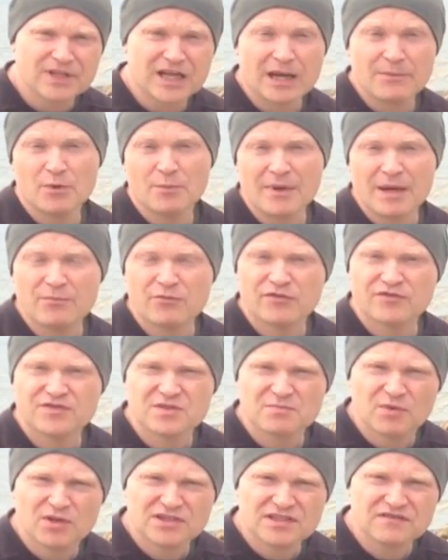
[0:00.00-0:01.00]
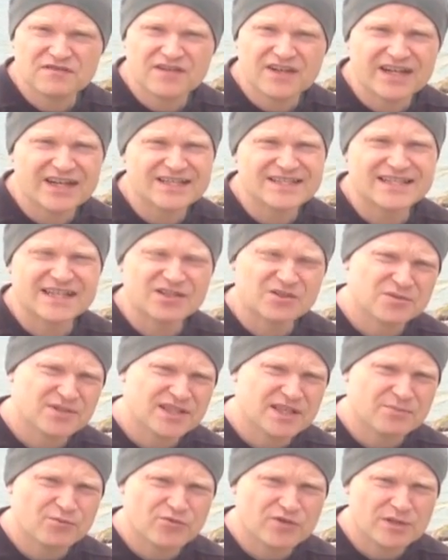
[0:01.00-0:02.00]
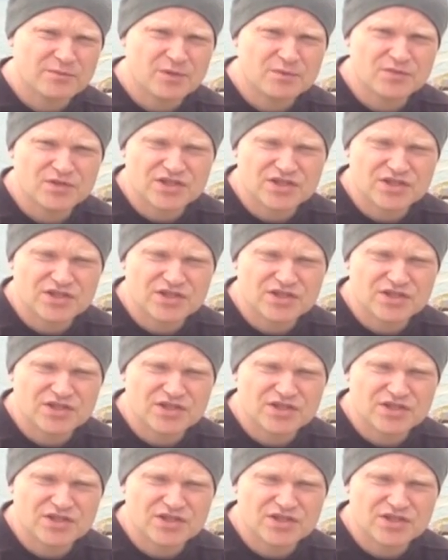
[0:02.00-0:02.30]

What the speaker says: I'm a member of Spotify. I signed up to their premium